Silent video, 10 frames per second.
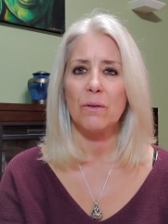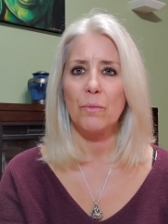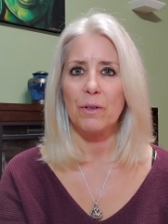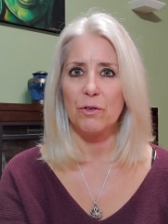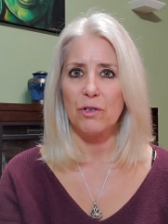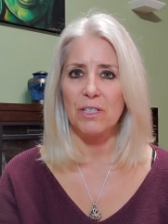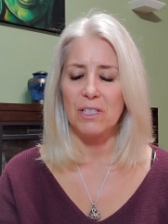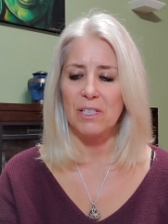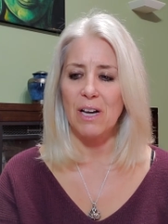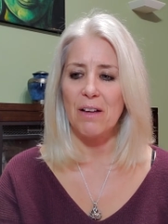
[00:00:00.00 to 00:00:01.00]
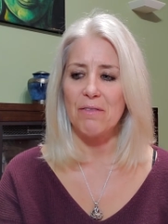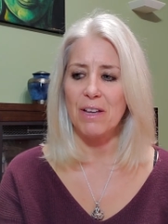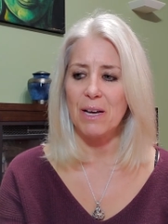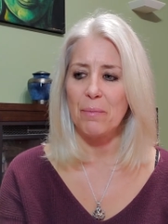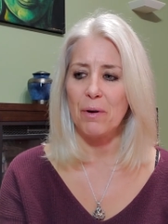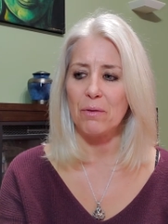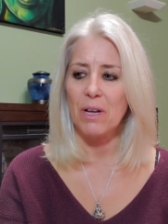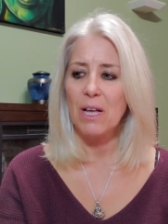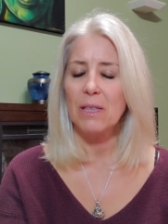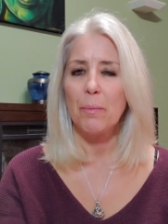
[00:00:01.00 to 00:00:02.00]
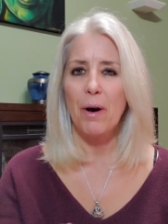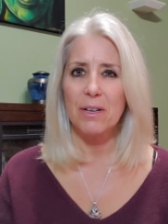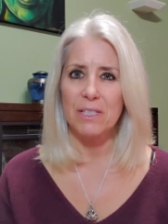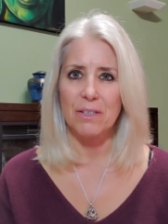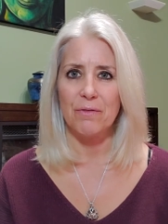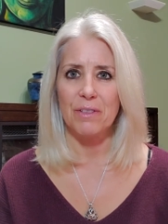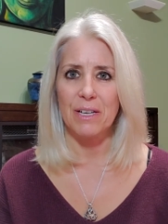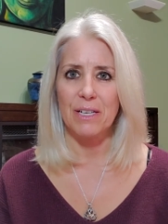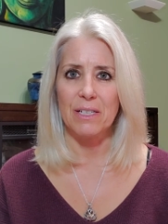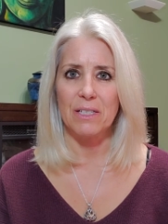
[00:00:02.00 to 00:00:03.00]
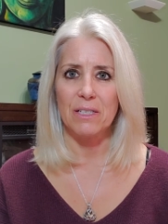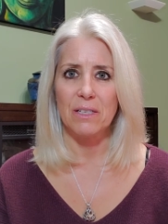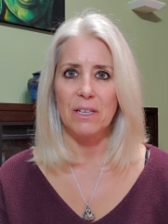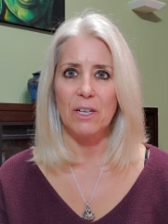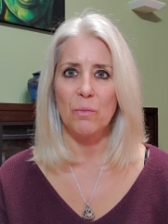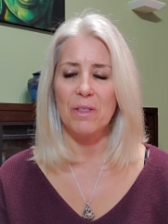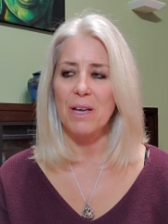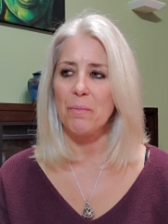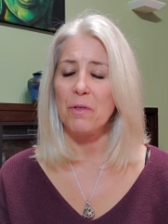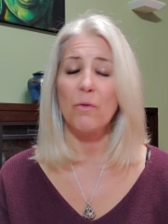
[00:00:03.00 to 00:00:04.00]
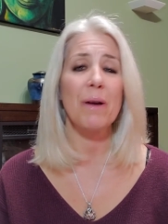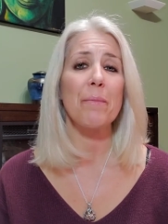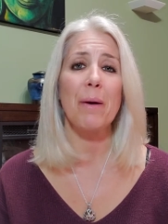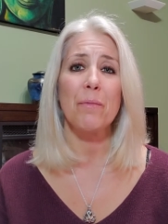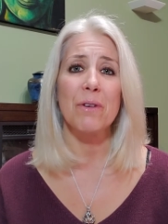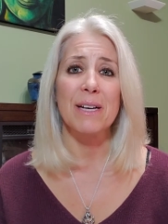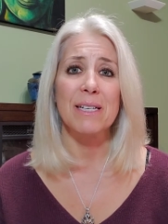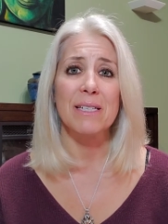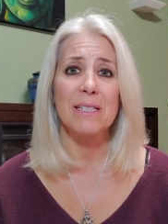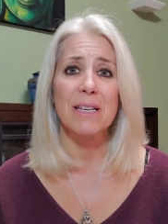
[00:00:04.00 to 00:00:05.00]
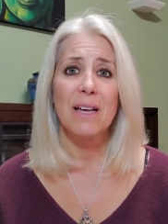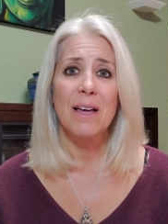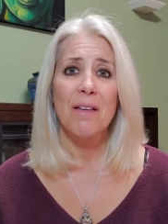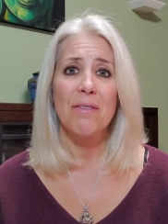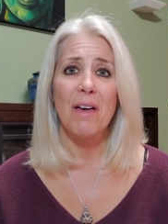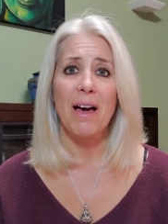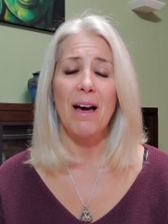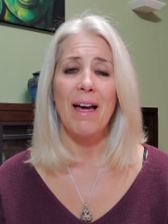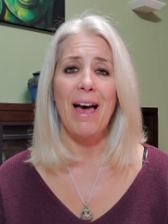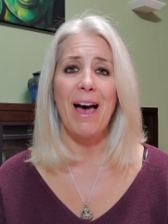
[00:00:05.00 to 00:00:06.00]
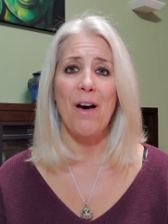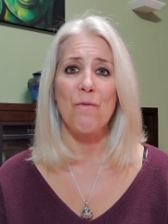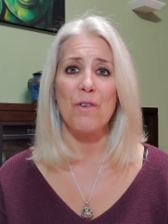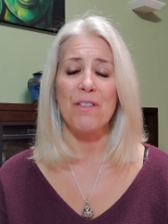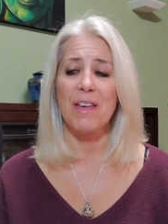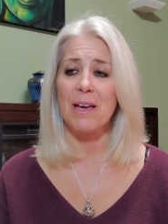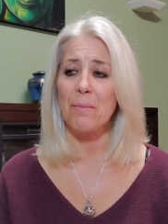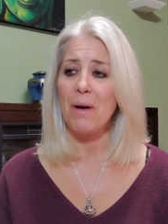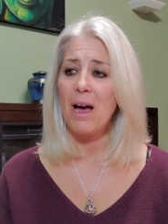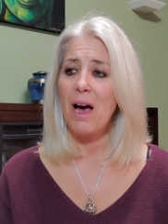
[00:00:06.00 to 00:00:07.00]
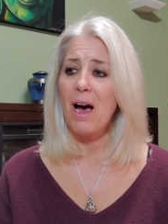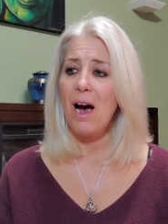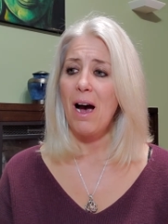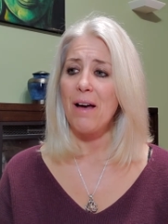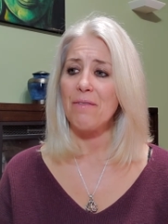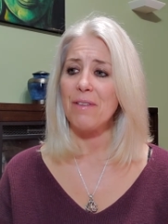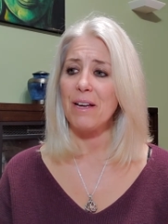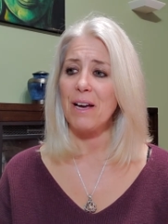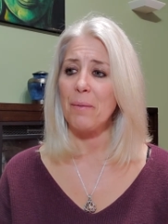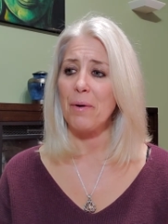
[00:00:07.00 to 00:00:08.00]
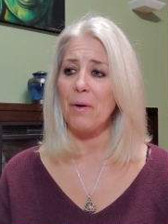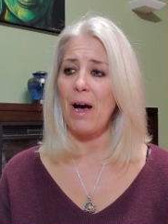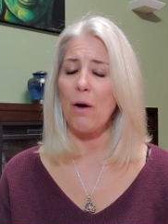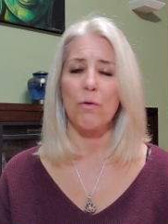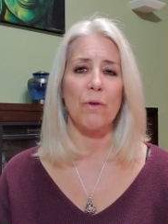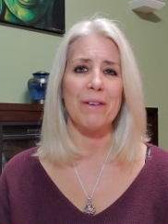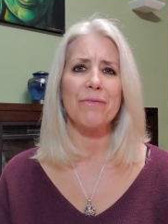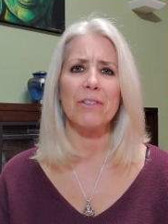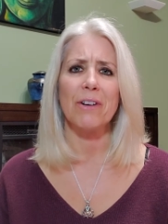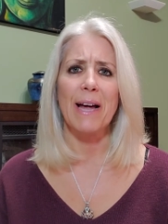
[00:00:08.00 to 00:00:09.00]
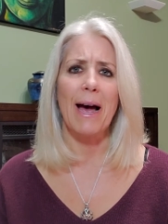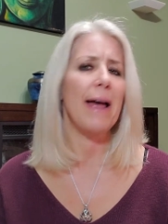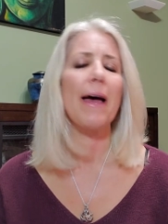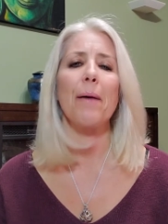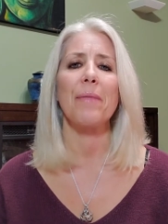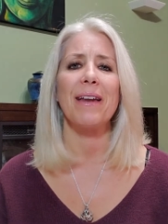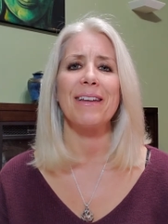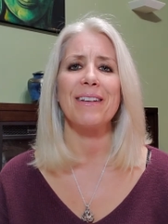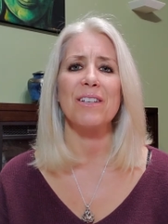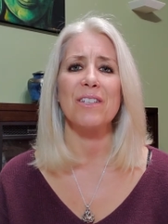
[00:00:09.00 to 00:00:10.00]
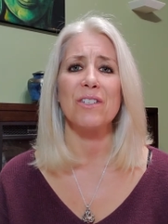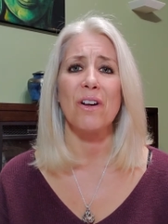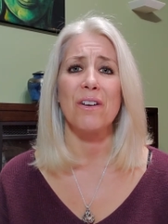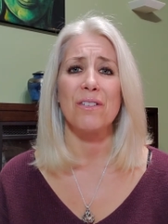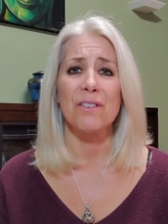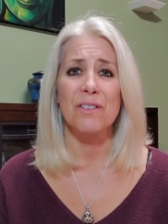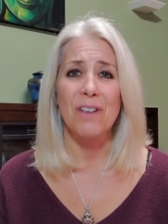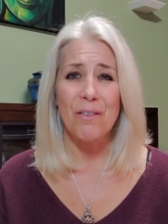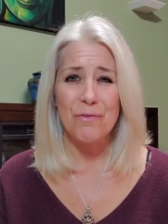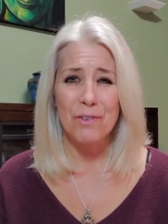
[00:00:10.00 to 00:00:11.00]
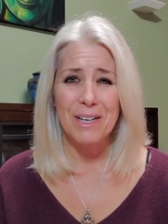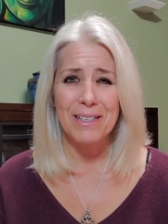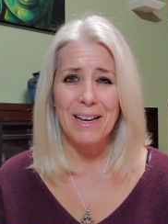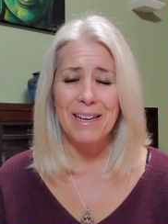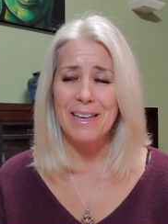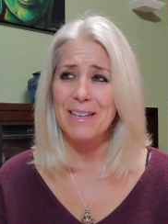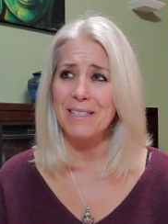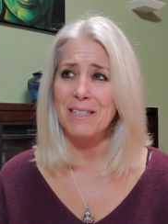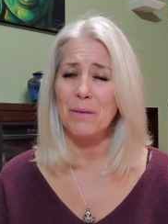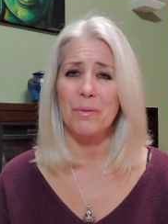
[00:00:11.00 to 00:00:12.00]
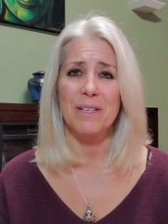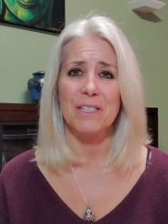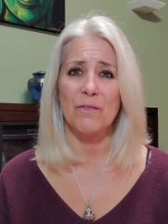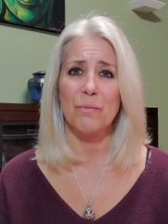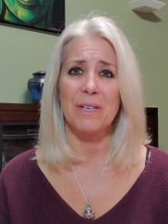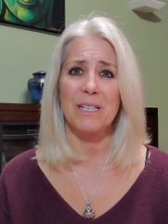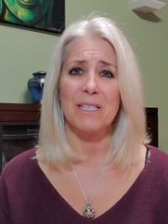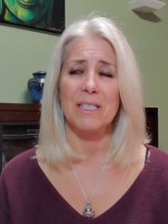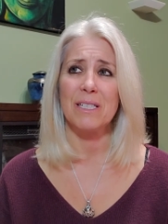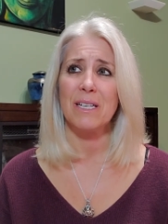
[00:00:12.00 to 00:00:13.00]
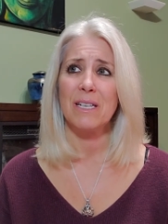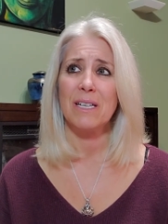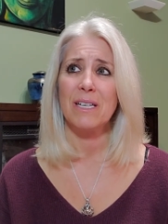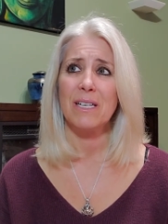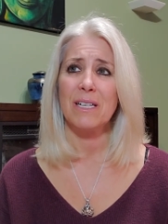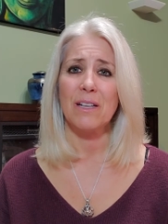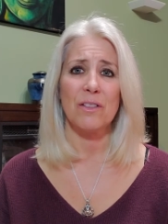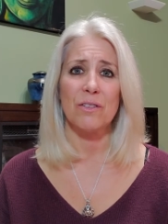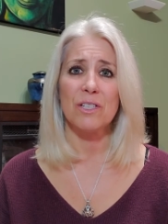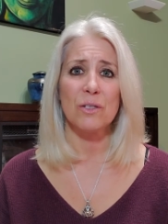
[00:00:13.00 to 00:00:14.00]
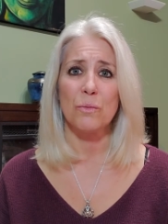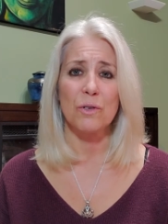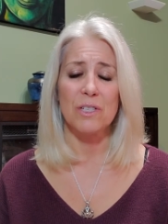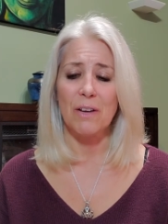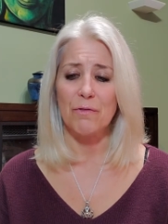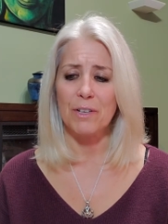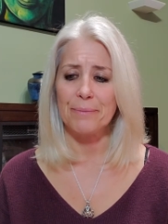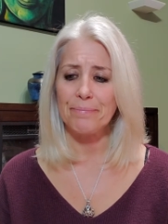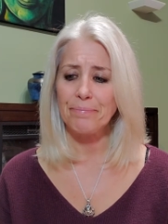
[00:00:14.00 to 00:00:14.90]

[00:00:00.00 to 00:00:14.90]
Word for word: with Tristan, I think about the positive things, you know, with him, the great memories that I have with him. I think about how grateful I, am that he is not suffering, that he is in a place of peace, and that there is no more suffering.